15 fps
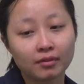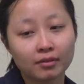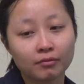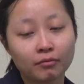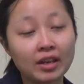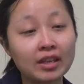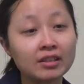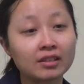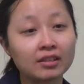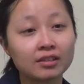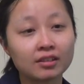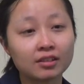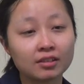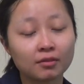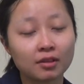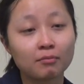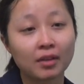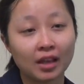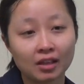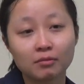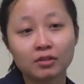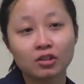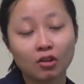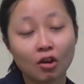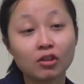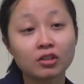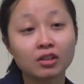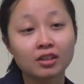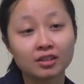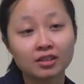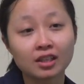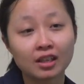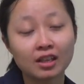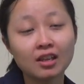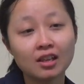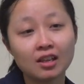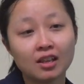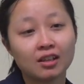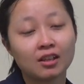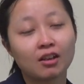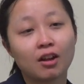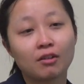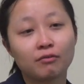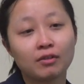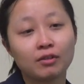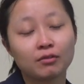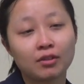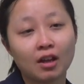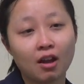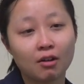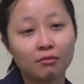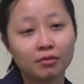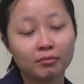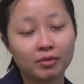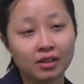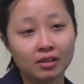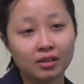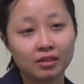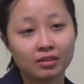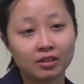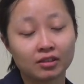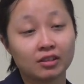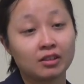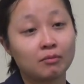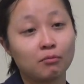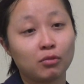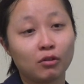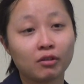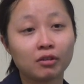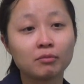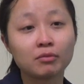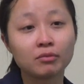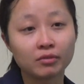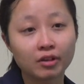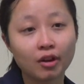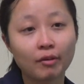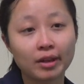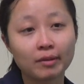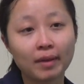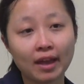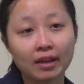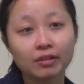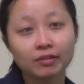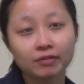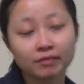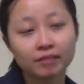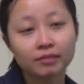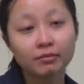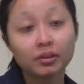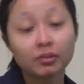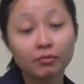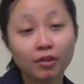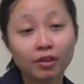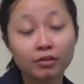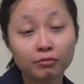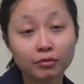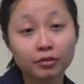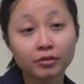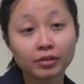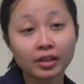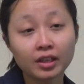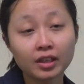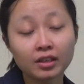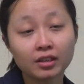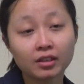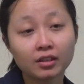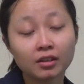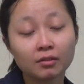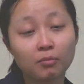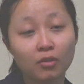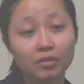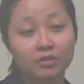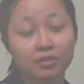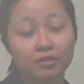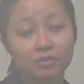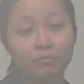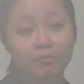reasons compelling you to go to the city, that I feel that I would be just as employable going back. When you work rurally, the bosses